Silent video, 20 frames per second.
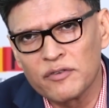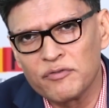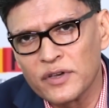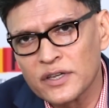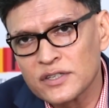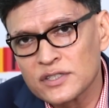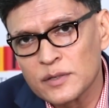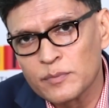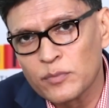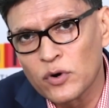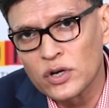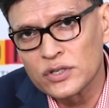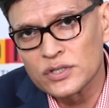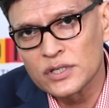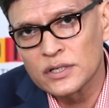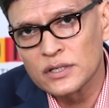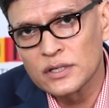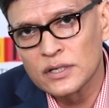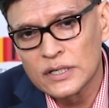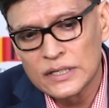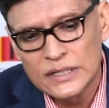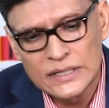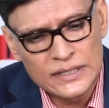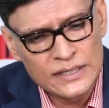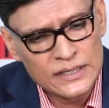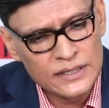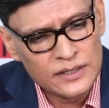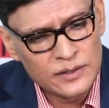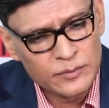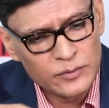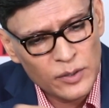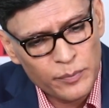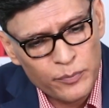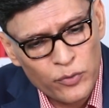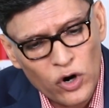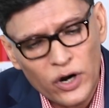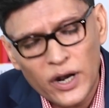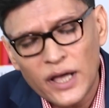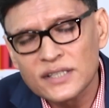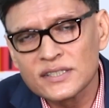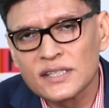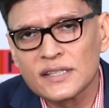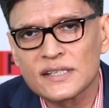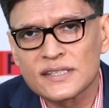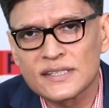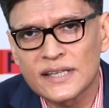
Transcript: fixed deposit, the products in the